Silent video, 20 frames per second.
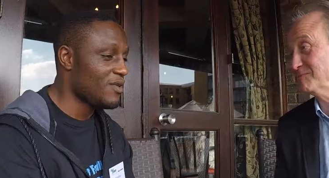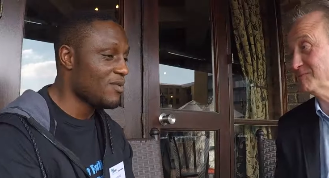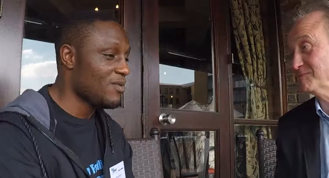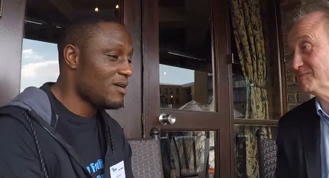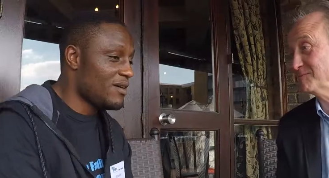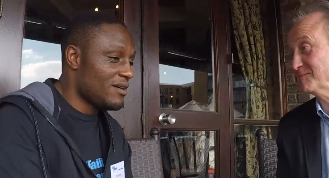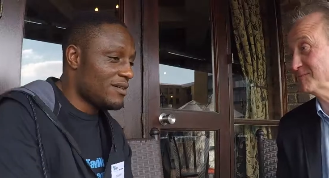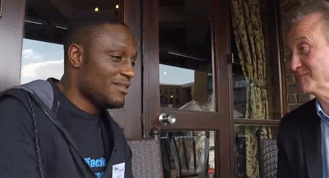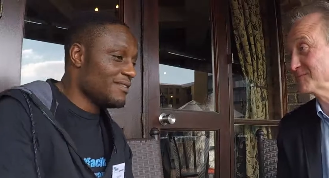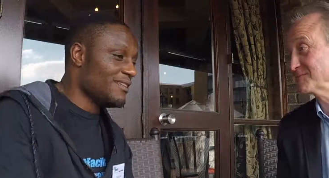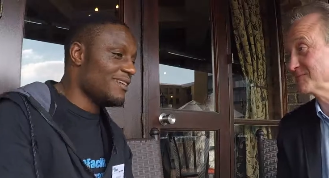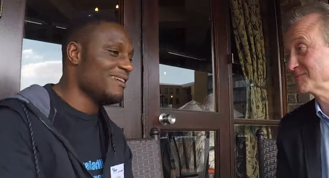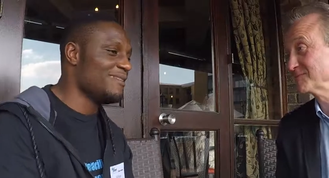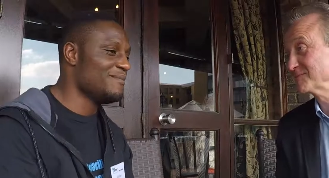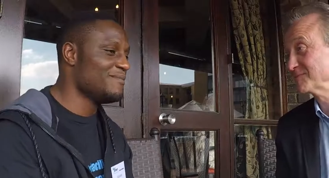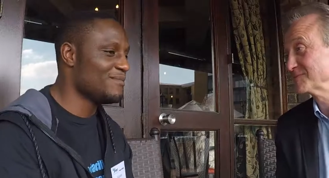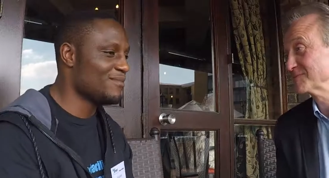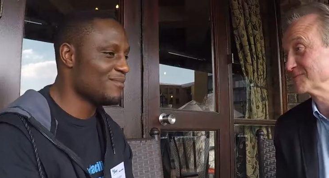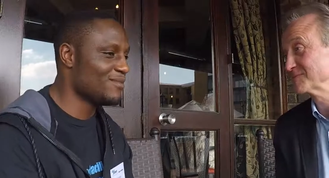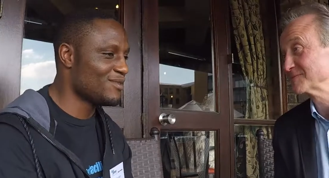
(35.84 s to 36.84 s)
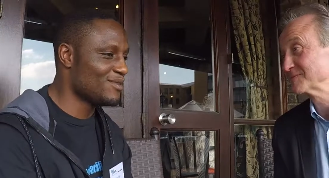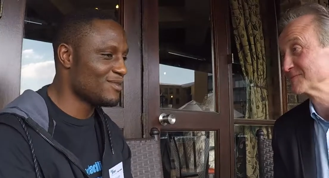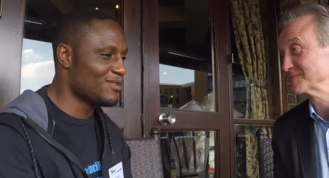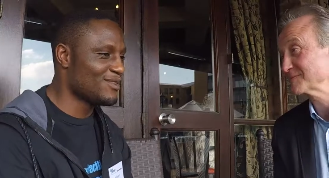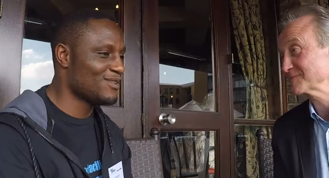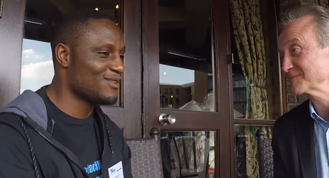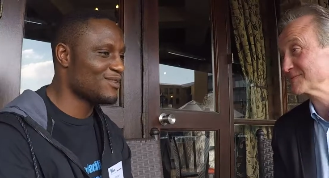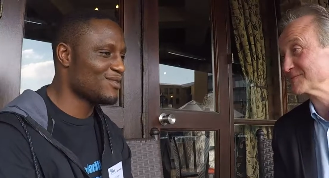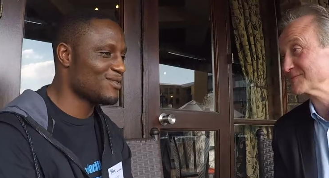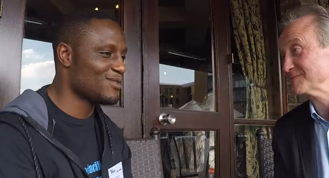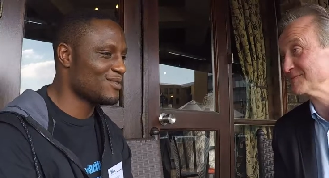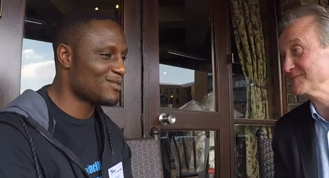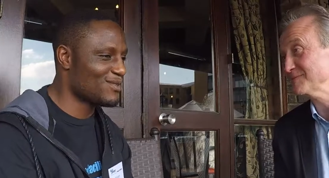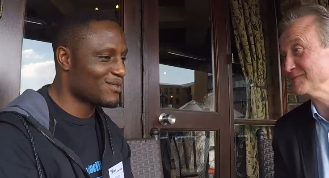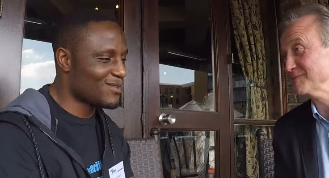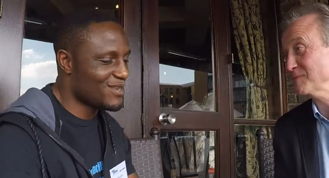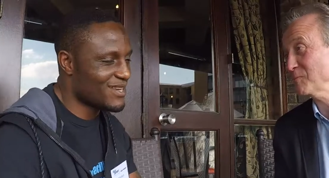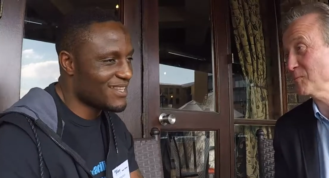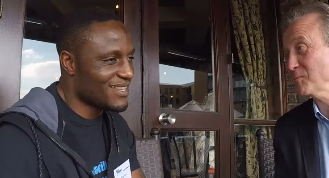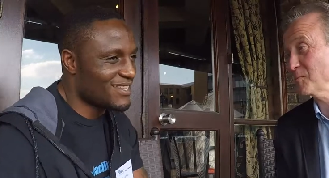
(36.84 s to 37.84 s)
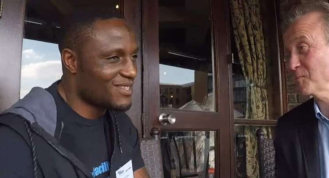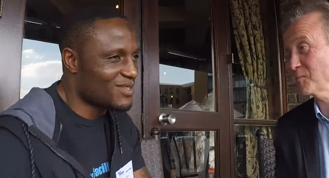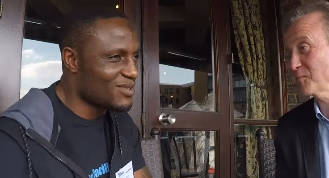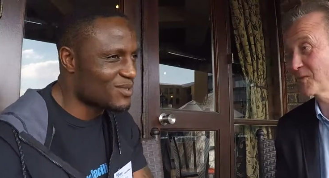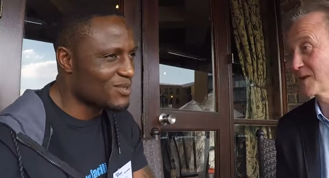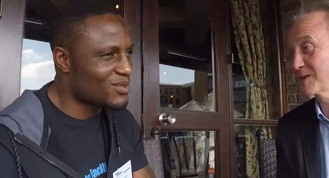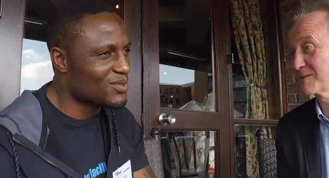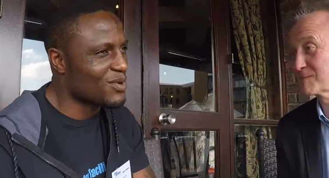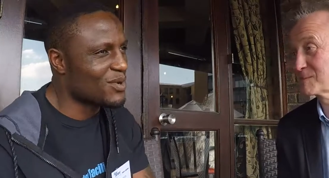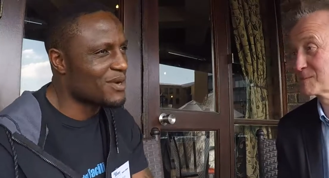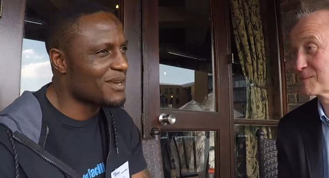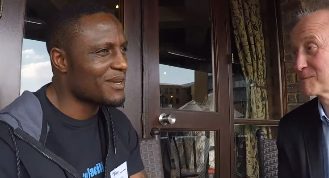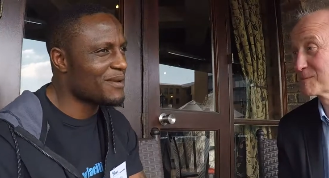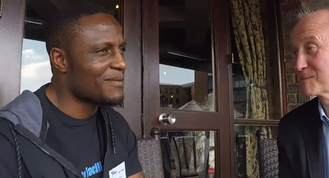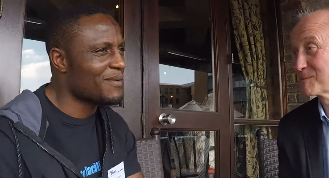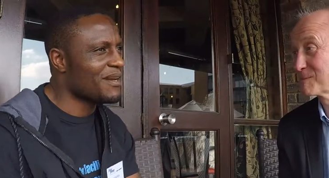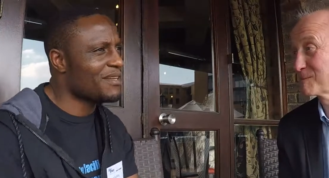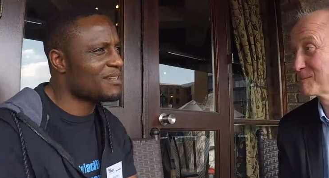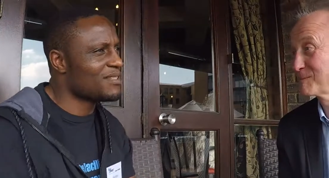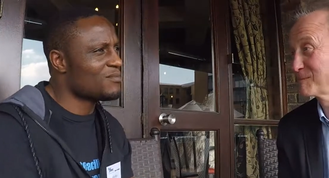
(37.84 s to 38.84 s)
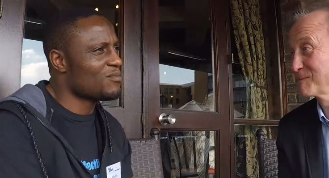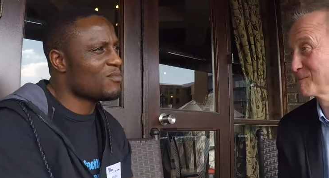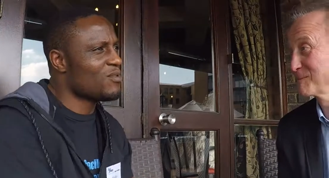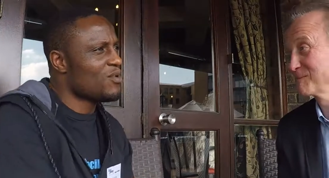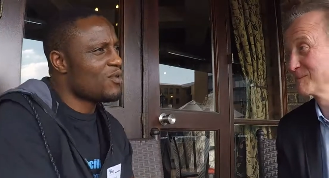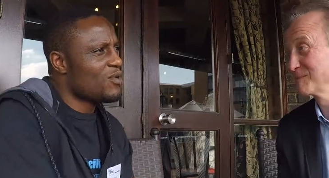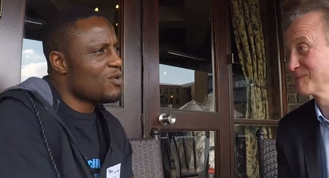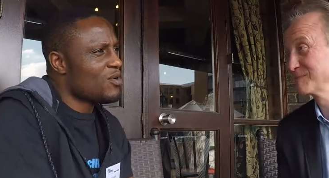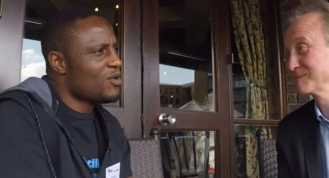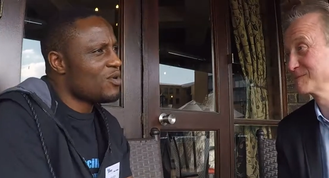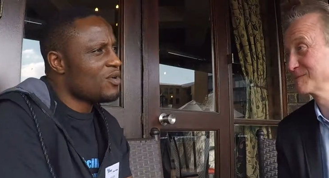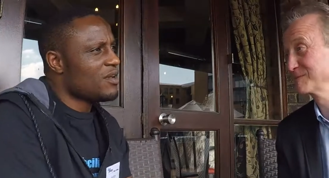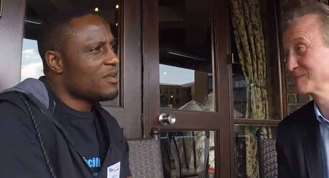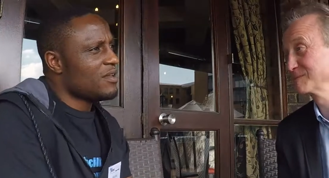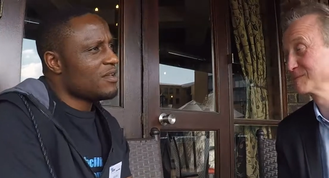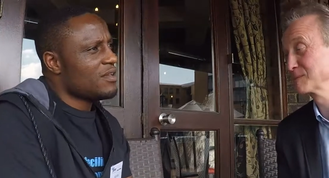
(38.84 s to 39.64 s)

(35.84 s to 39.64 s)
Speaker 1: well, um, the story that you're talking about is more.